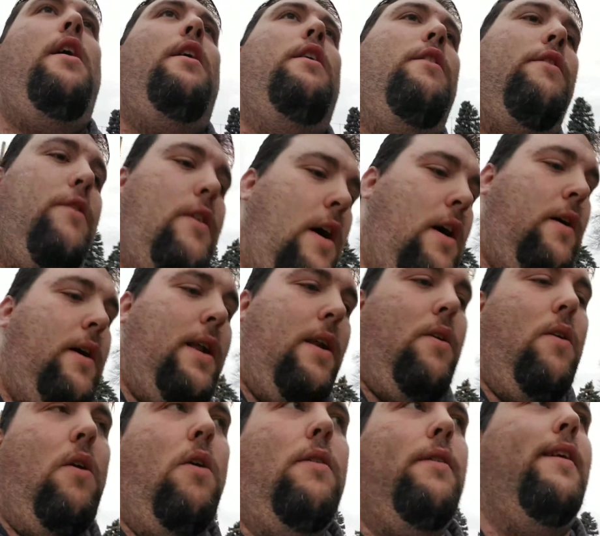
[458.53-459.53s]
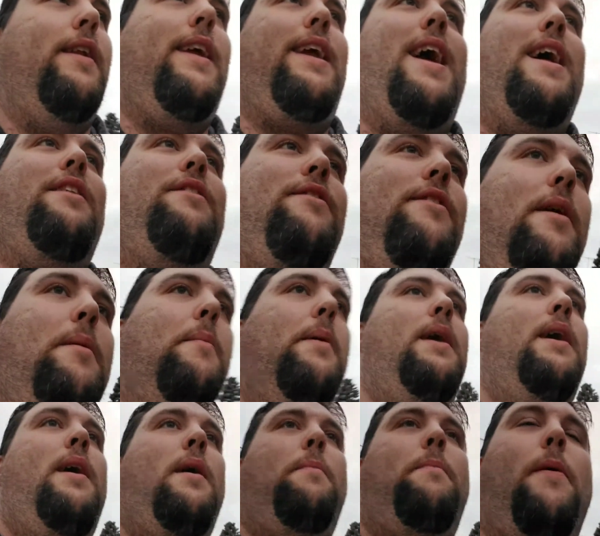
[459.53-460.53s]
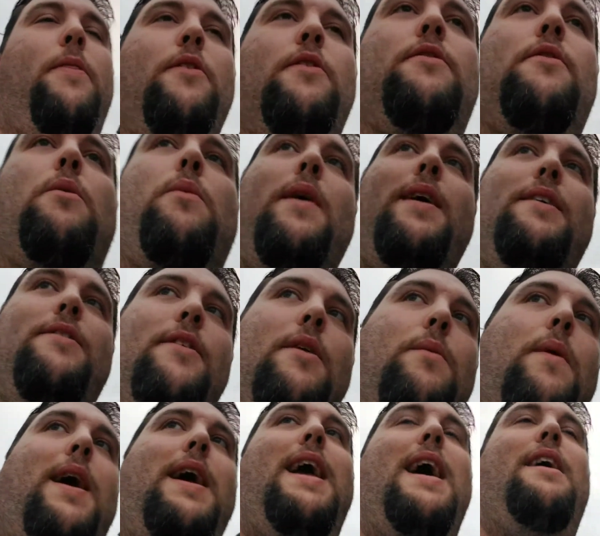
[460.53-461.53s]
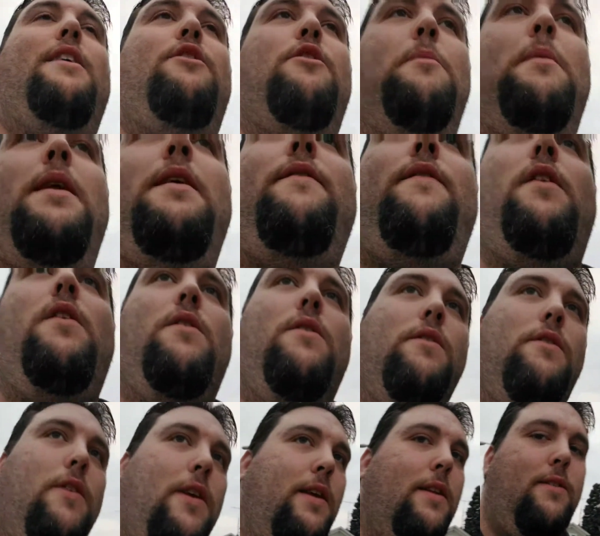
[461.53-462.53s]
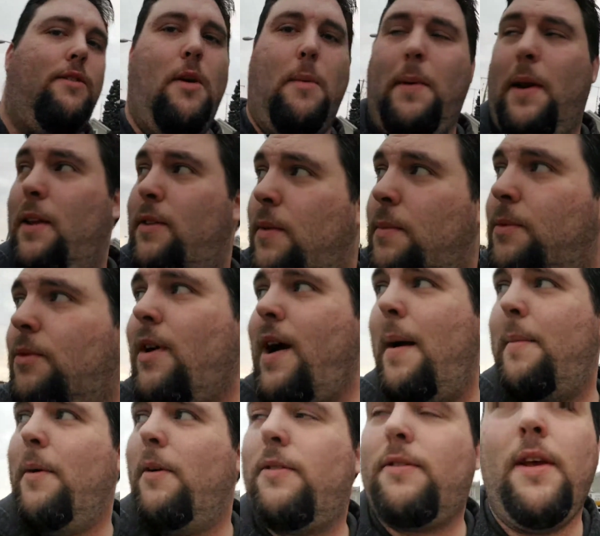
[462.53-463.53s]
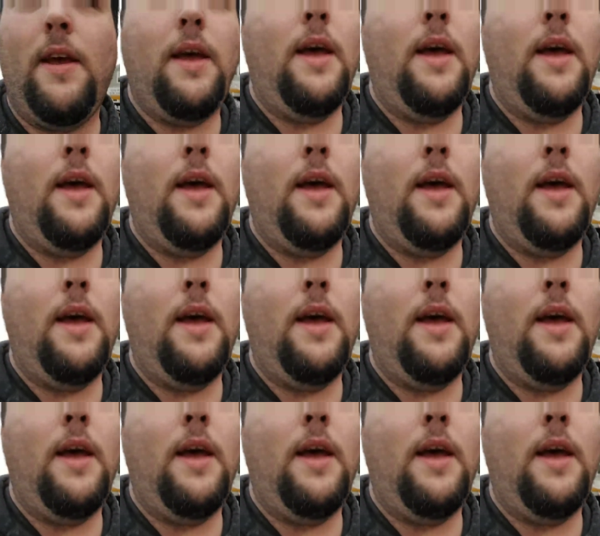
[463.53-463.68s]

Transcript: So I don't hold it against him, but there's a reason why he has so many views and so many subscribers.